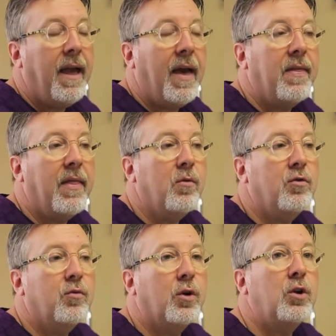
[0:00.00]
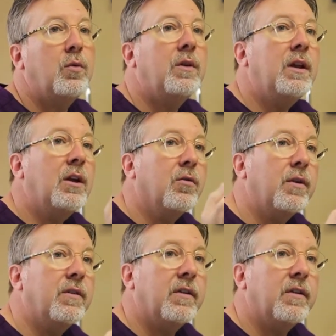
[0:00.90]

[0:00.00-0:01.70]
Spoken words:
and the other one is where you decrease